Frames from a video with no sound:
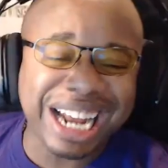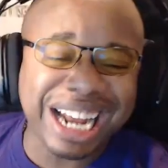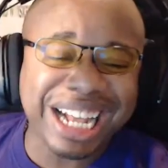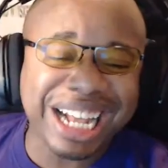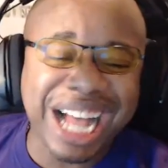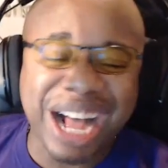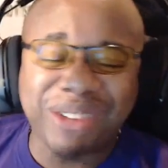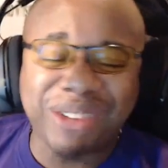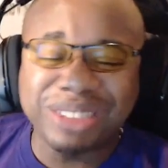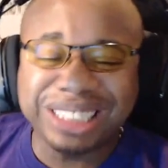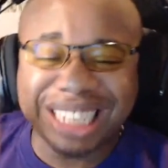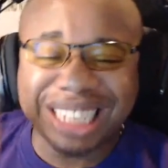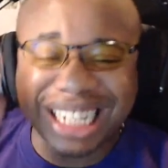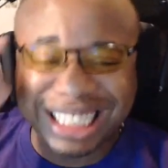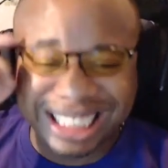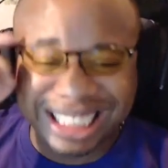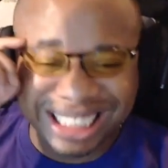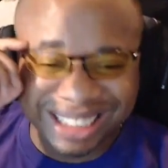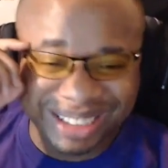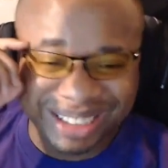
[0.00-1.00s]

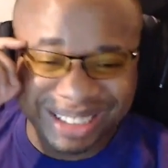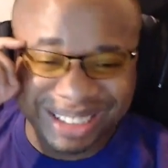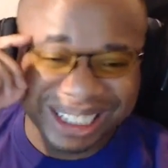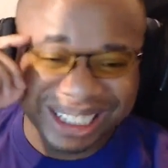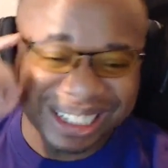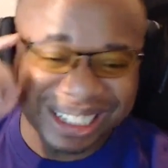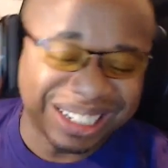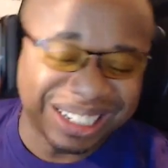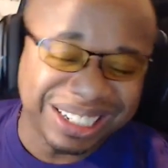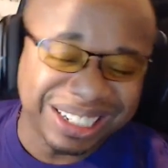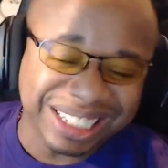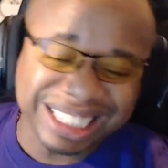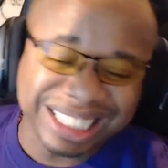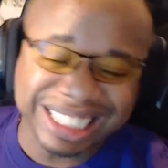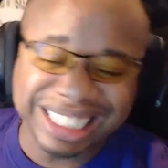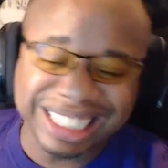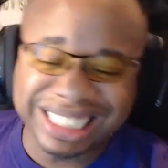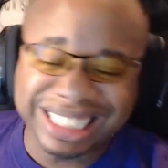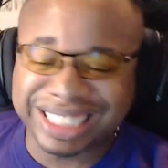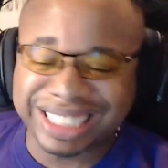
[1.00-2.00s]
conversations with y'all in
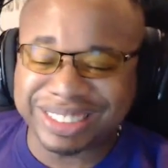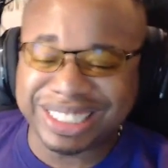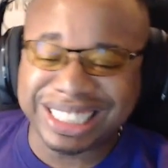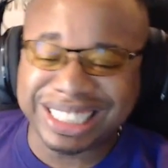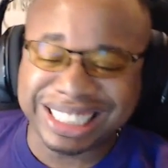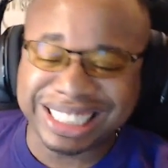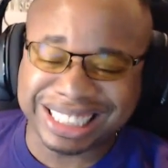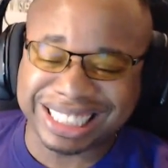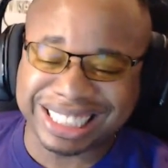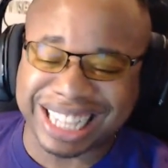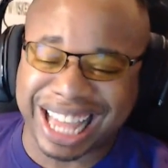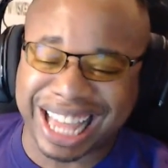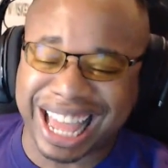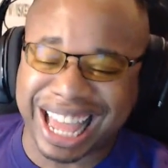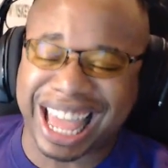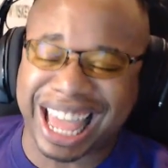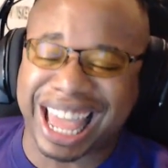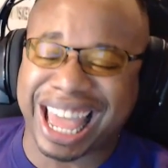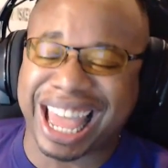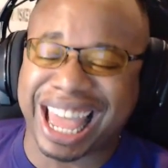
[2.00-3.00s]
these streets.
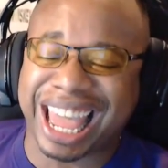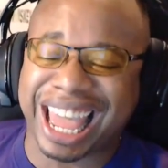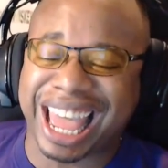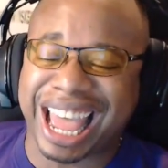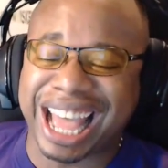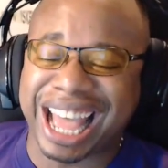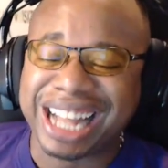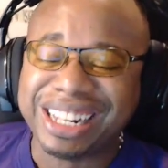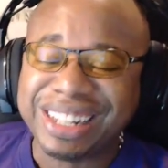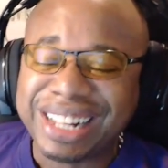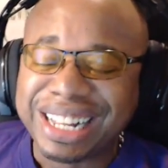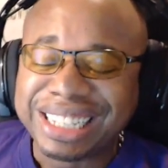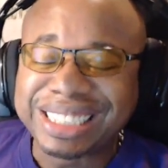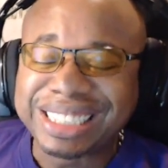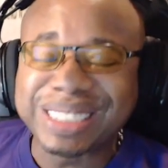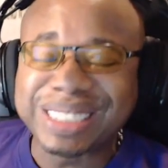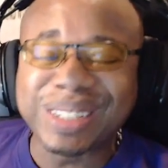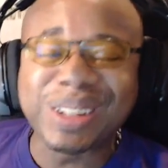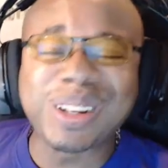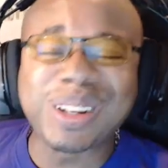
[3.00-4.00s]

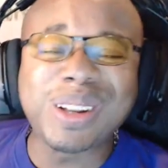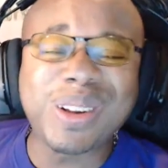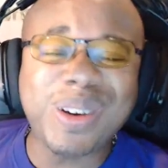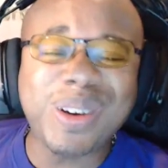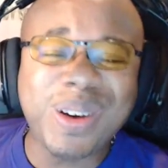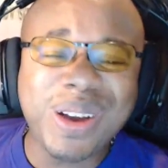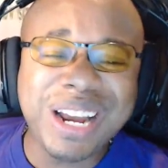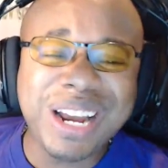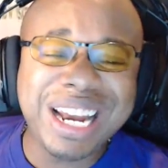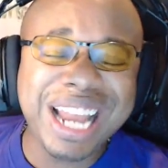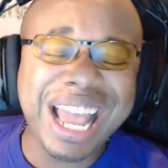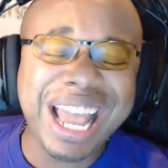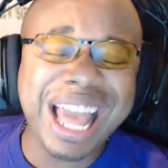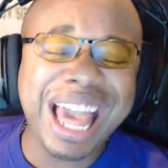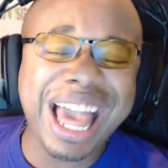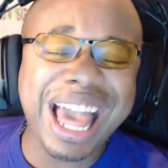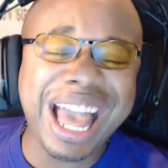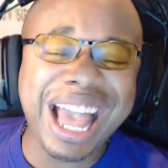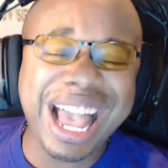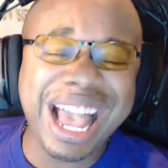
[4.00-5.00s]
So Lord
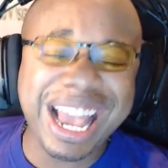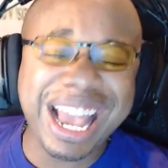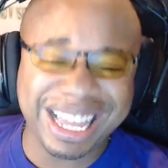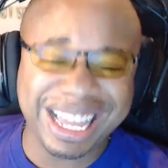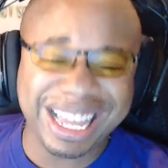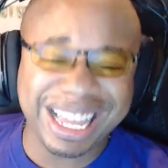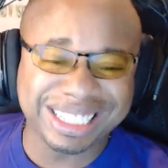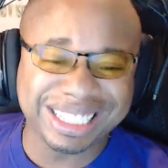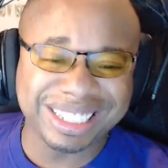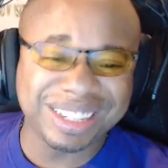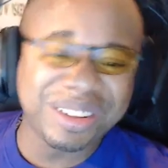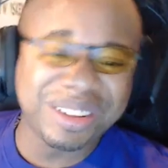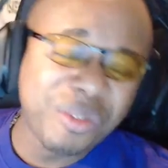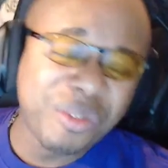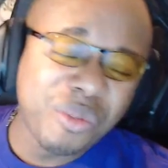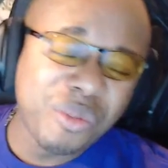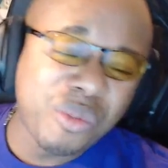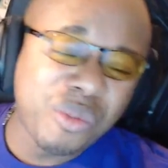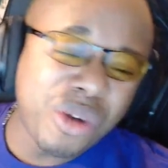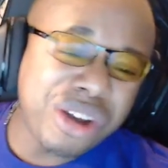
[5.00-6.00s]
Addict,
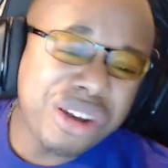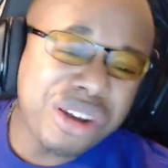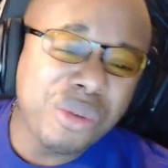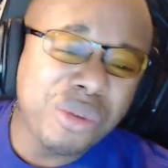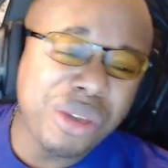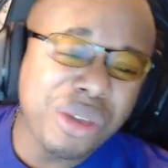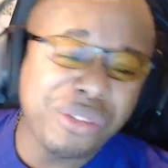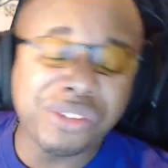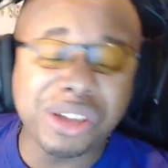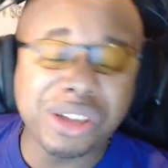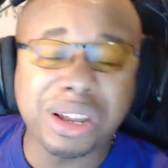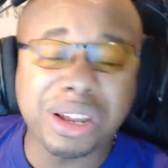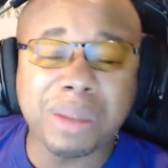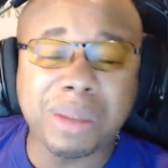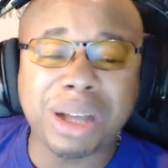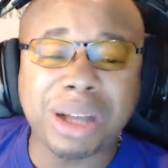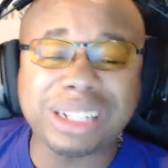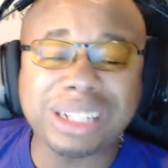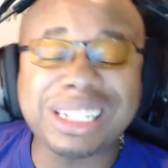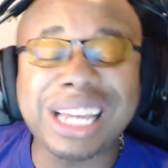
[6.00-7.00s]
what do we feel
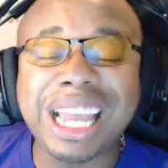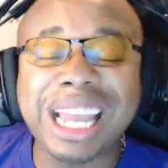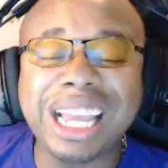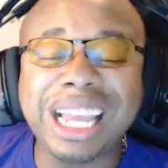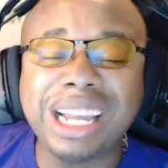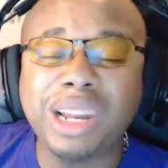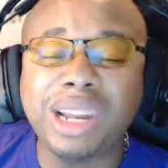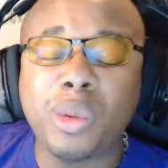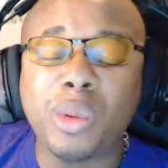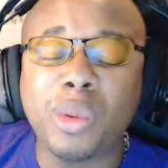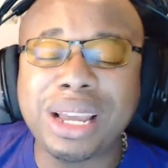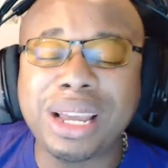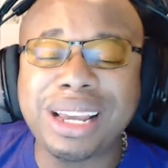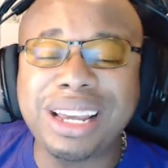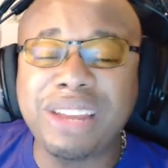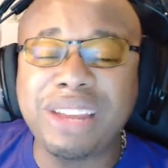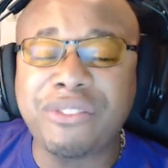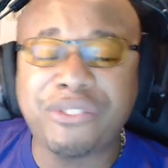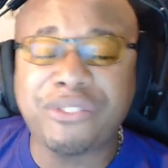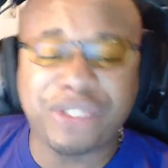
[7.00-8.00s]
about the Halo
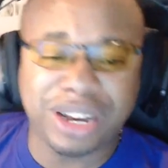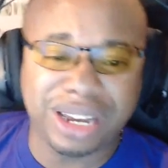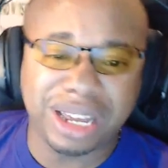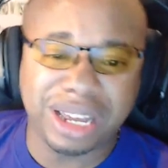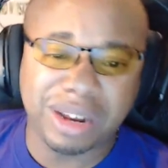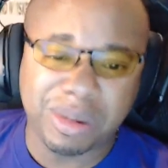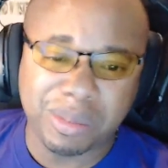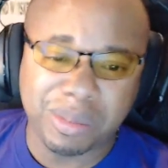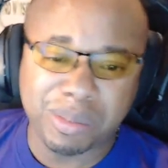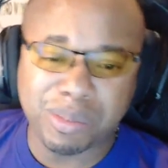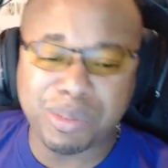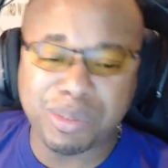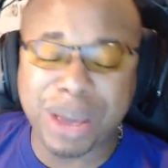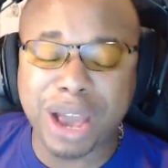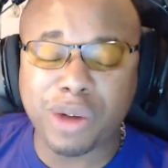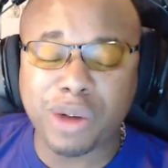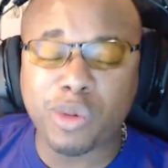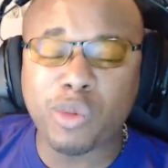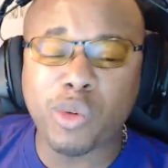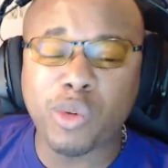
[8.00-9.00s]
Infinite
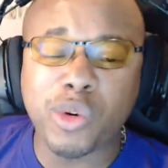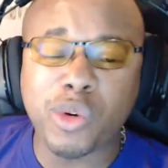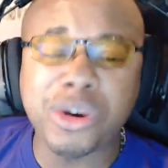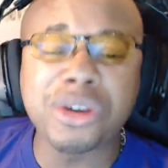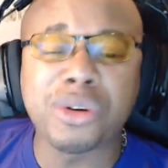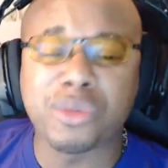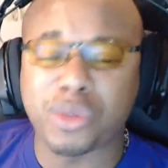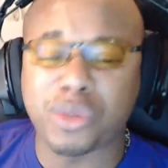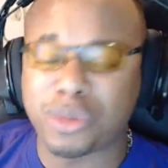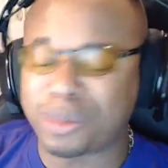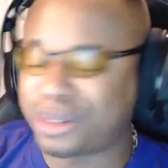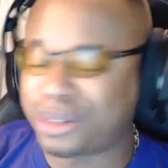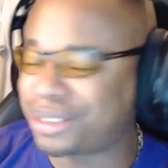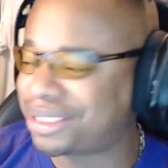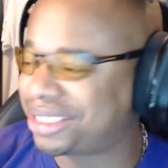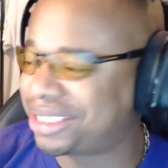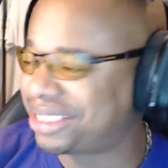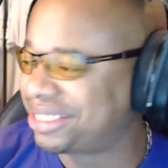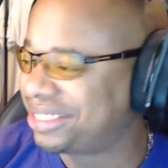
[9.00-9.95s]
Battle Royale rumors?